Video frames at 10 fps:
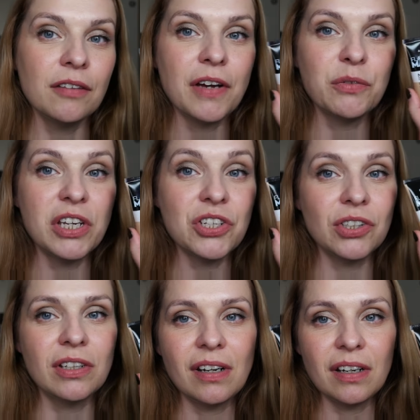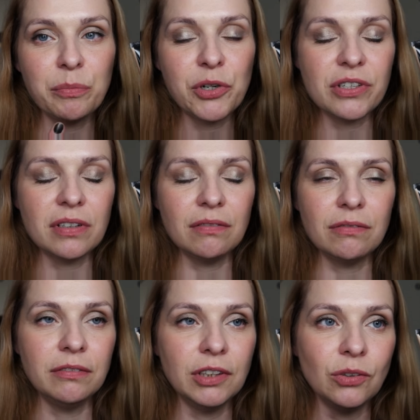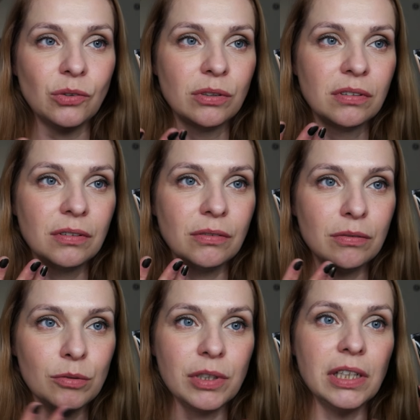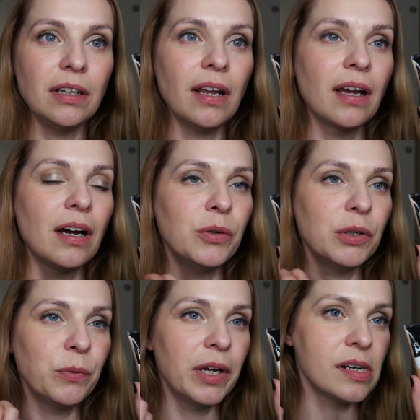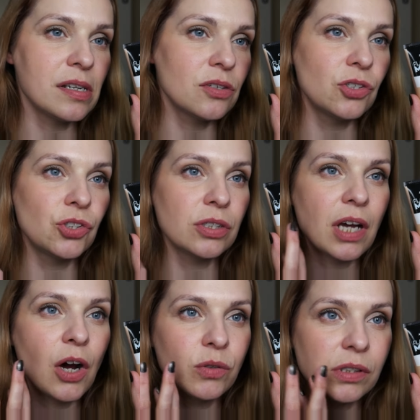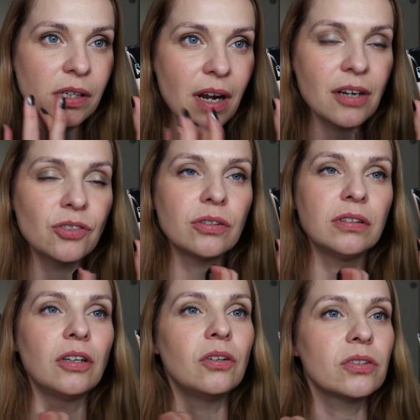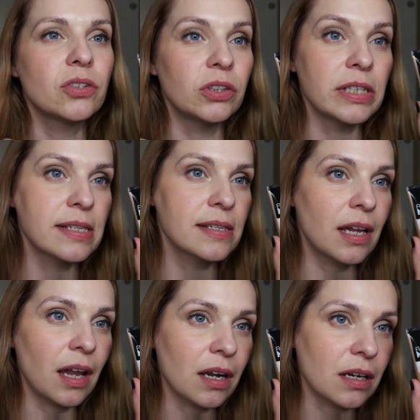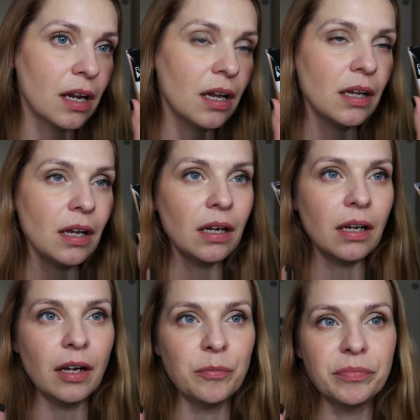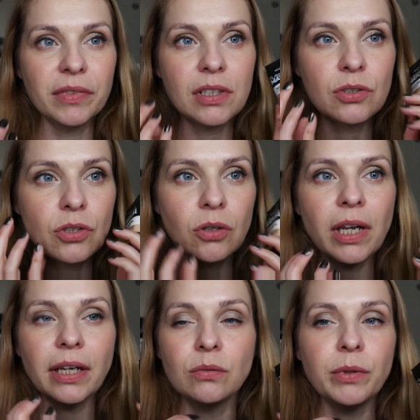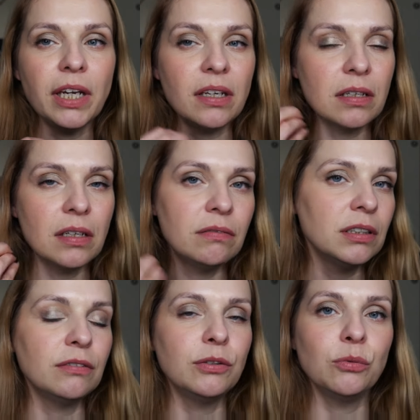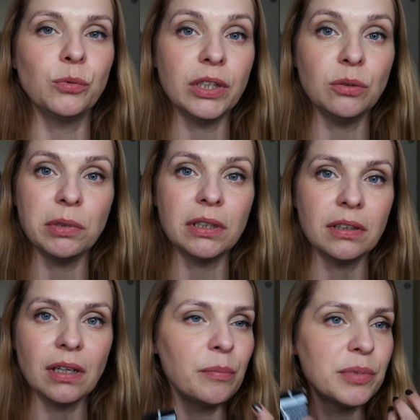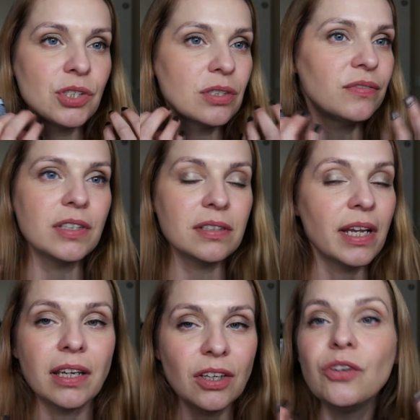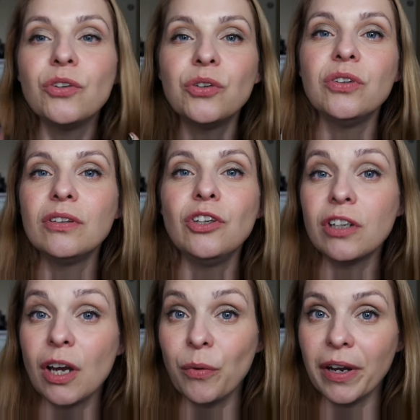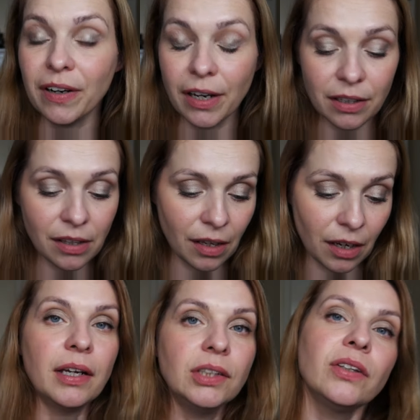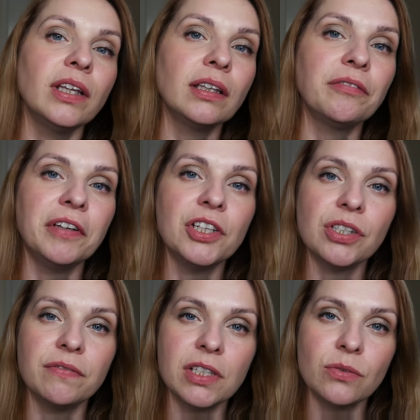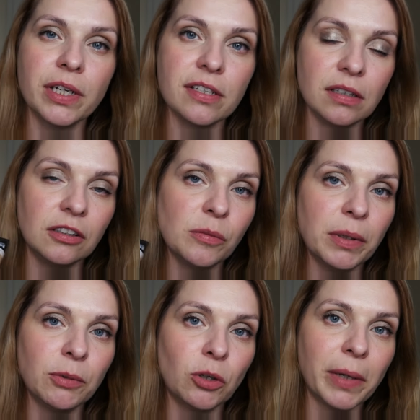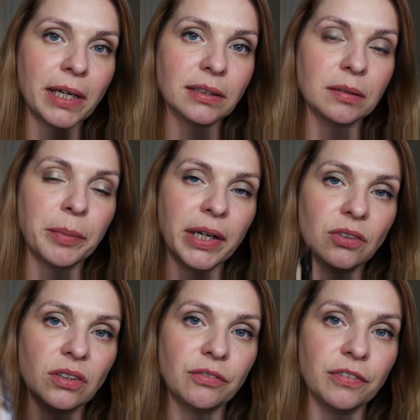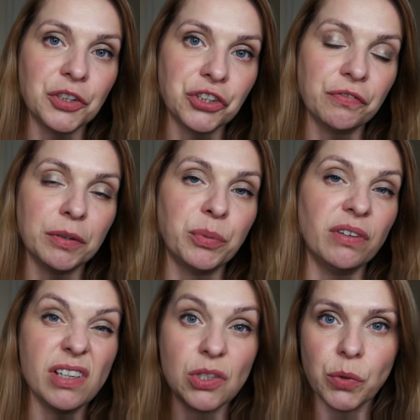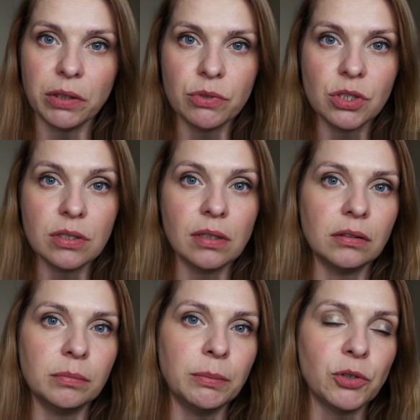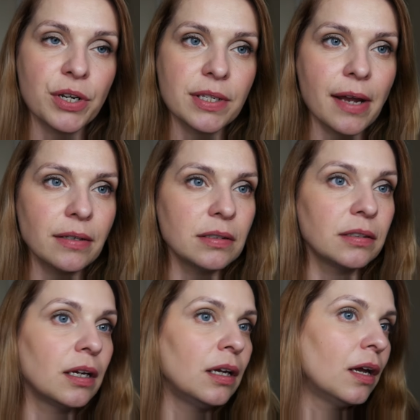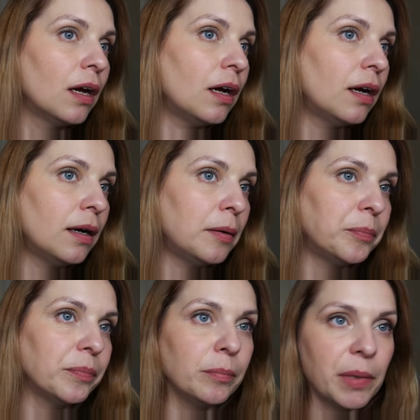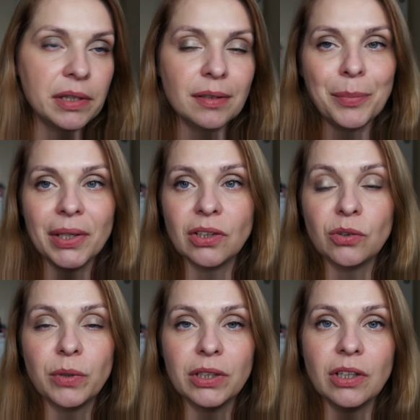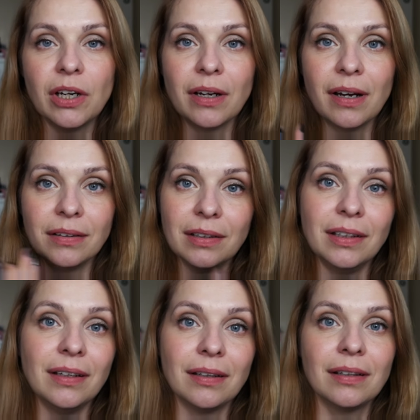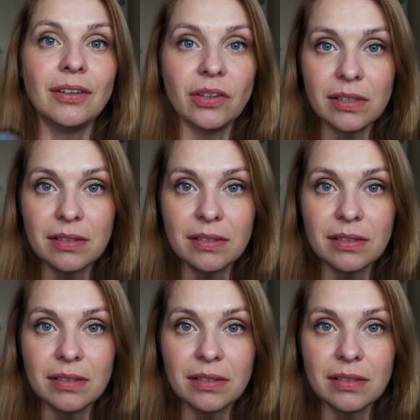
foundation, another positive review, really like how it wears. It's just how natural it looks on the skin. So lightweight, even if when you build it up, it just feels like you're not wearing anything. I do think the finish of this one is a little bit more matte compared to the finish of the previous one, which is a little bit more satin. But depending on what you got underneath, you can